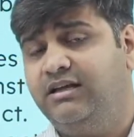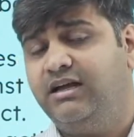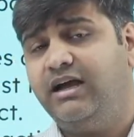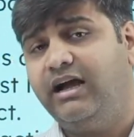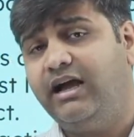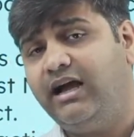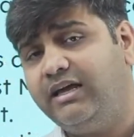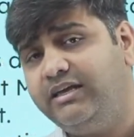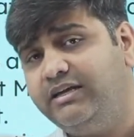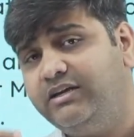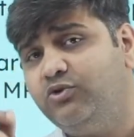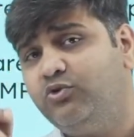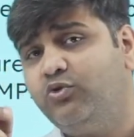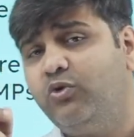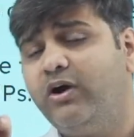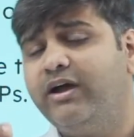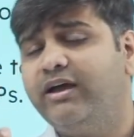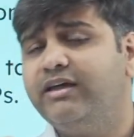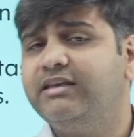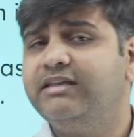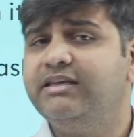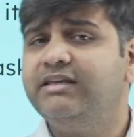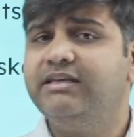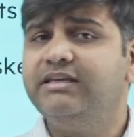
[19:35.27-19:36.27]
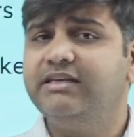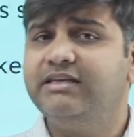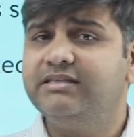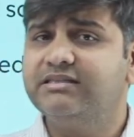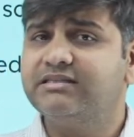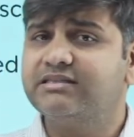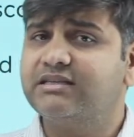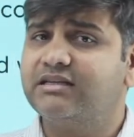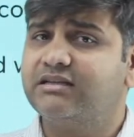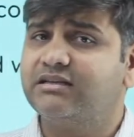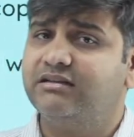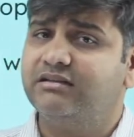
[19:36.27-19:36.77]
an inquiry
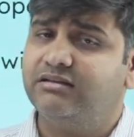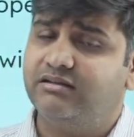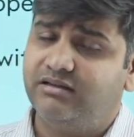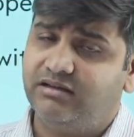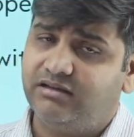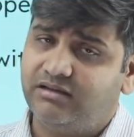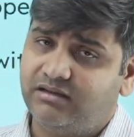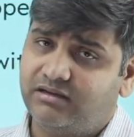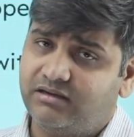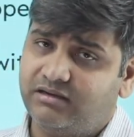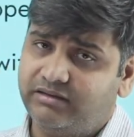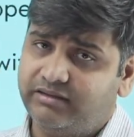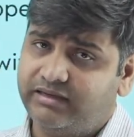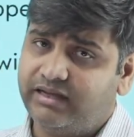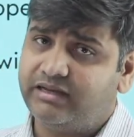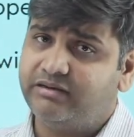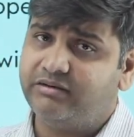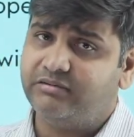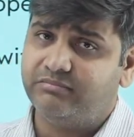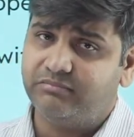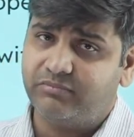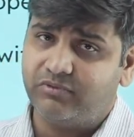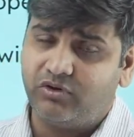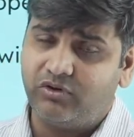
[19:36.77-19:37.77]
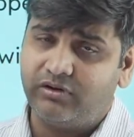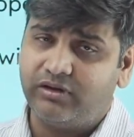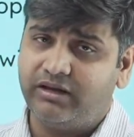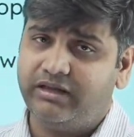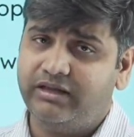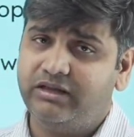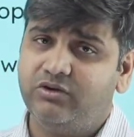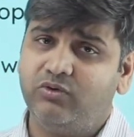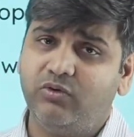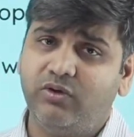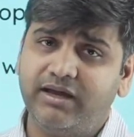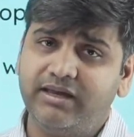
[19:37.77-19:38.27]
is done or
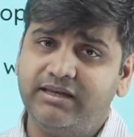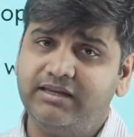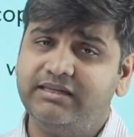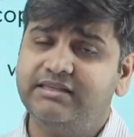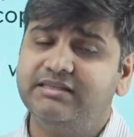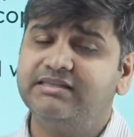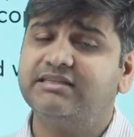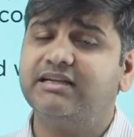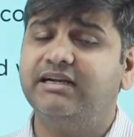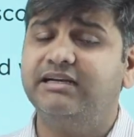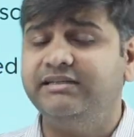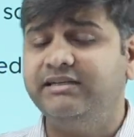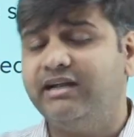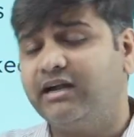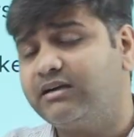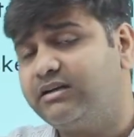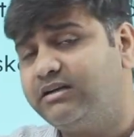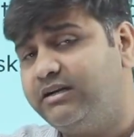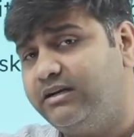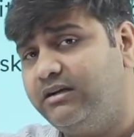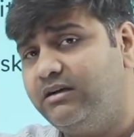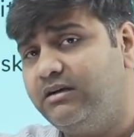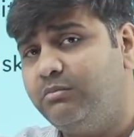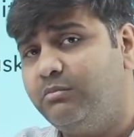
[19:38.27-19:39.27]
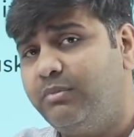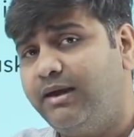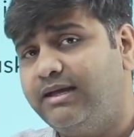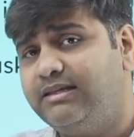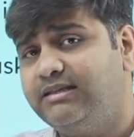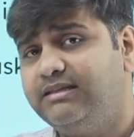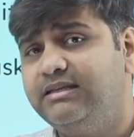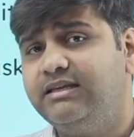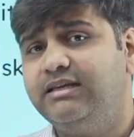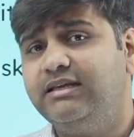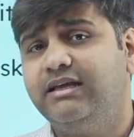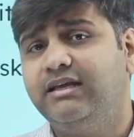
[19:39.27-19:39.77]
inquiry is conducted by
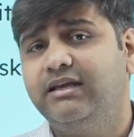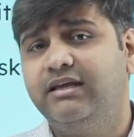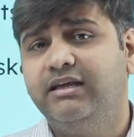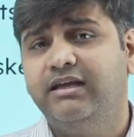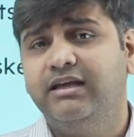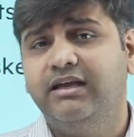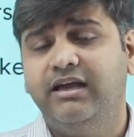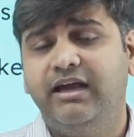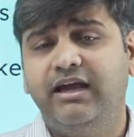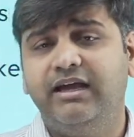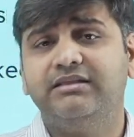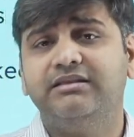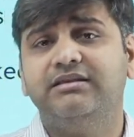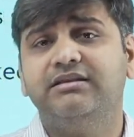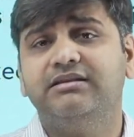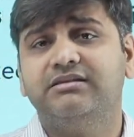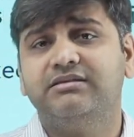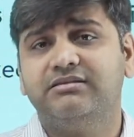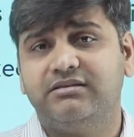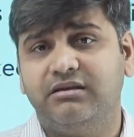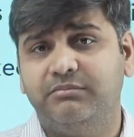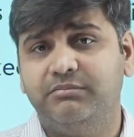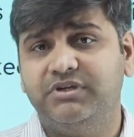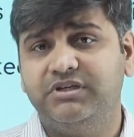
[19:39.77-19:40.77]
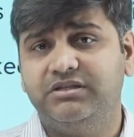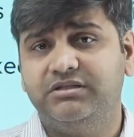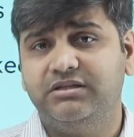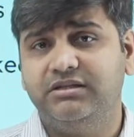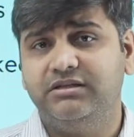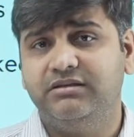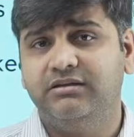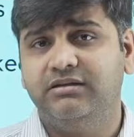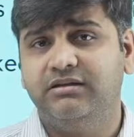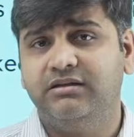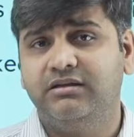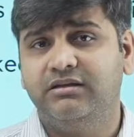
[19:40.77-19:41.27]
the ethics committee.
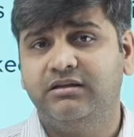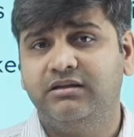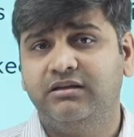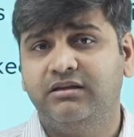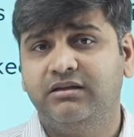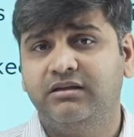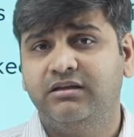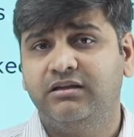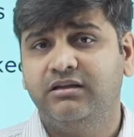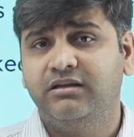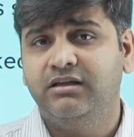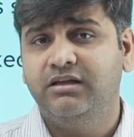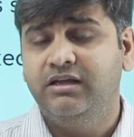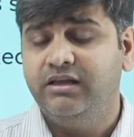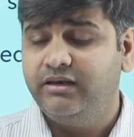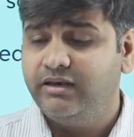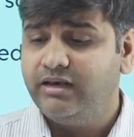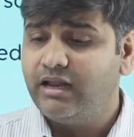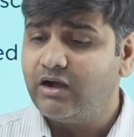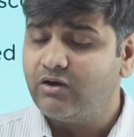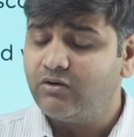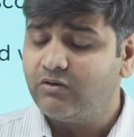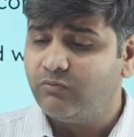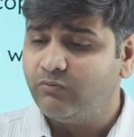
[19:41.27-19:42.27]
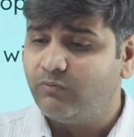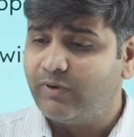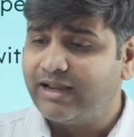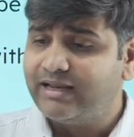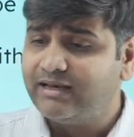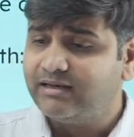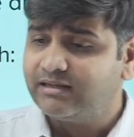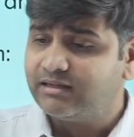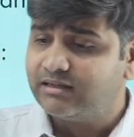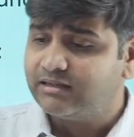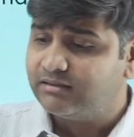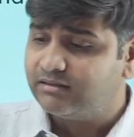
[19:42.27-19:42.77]
Now
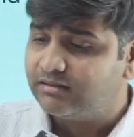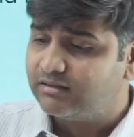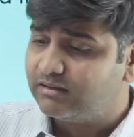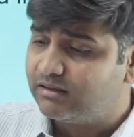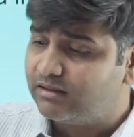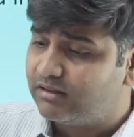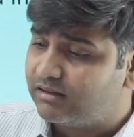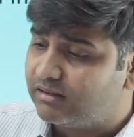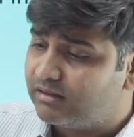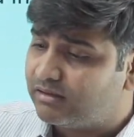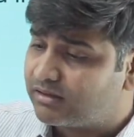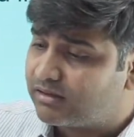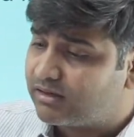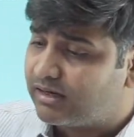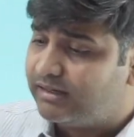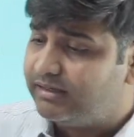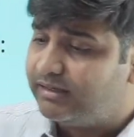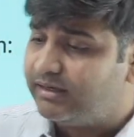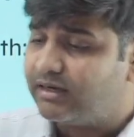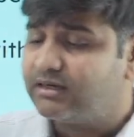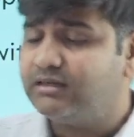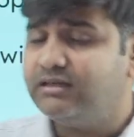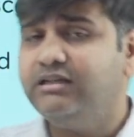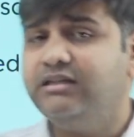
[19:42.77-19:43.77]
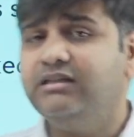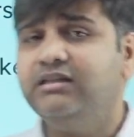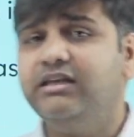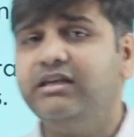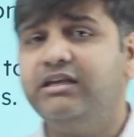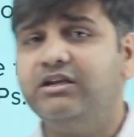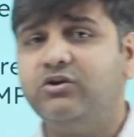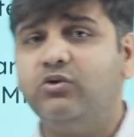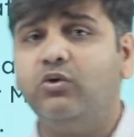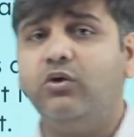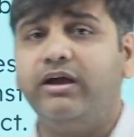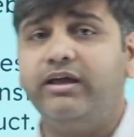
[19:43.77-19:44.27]
while conducting the
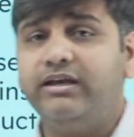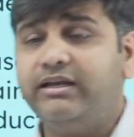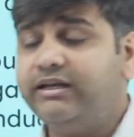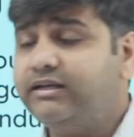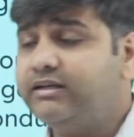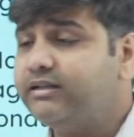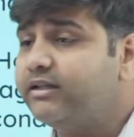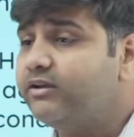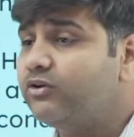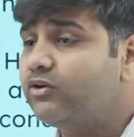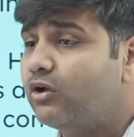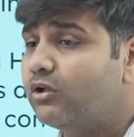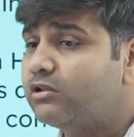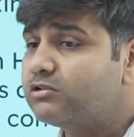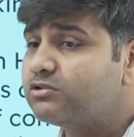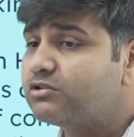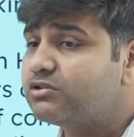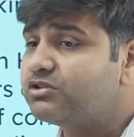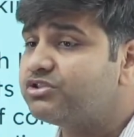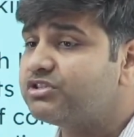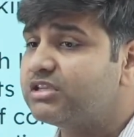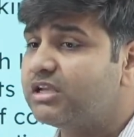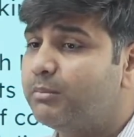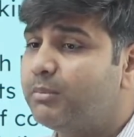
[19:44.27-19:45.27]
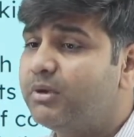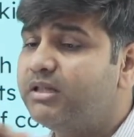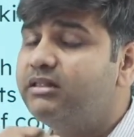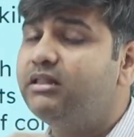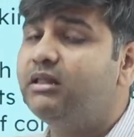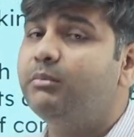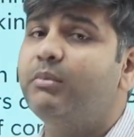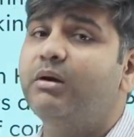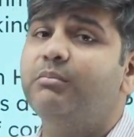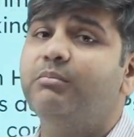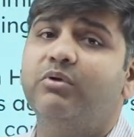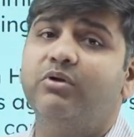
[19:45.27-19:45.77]
inquiry, it can also summon
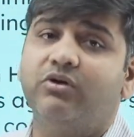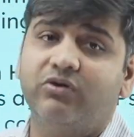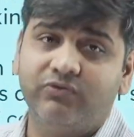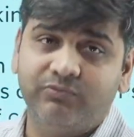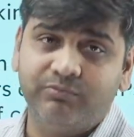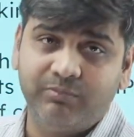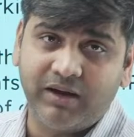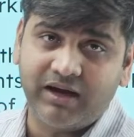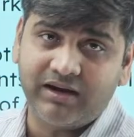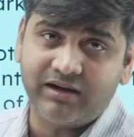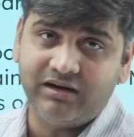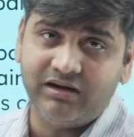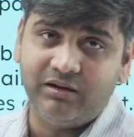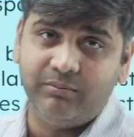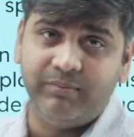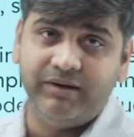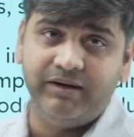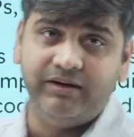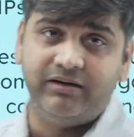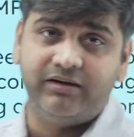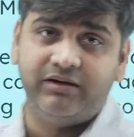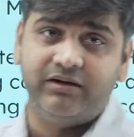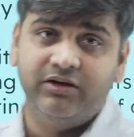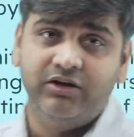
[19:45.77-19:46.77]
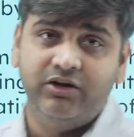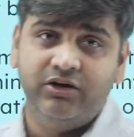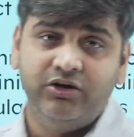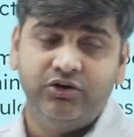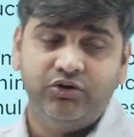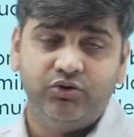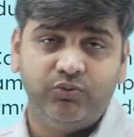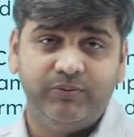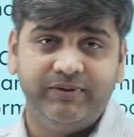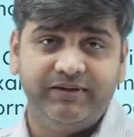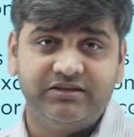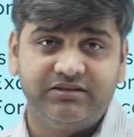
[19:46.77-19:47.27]
the member of parliament
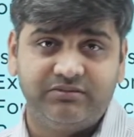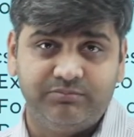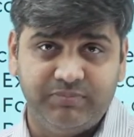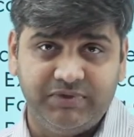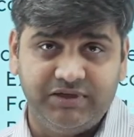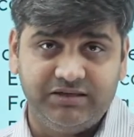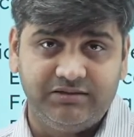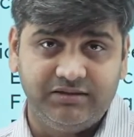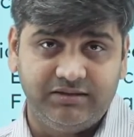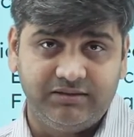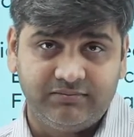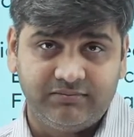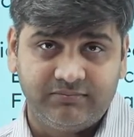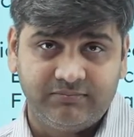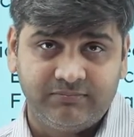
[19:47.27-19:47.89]
to its meeting.